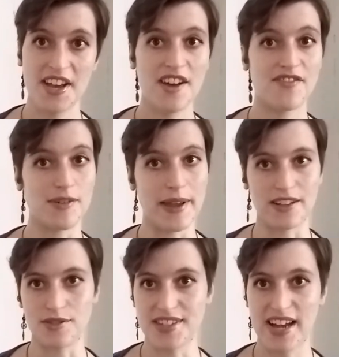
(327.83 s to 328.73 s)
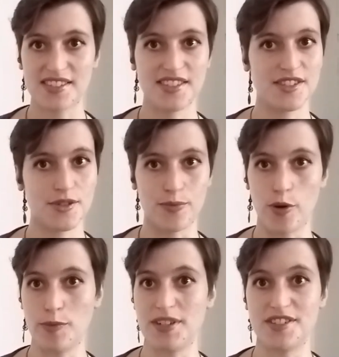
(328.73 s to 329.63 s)
from Anglo-Saxon to
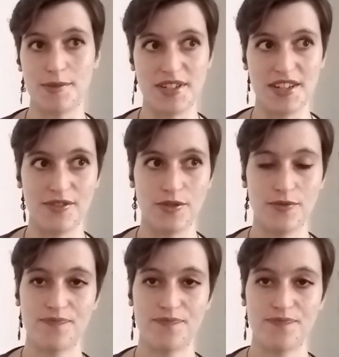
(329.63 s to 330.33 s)
Roman to medieval.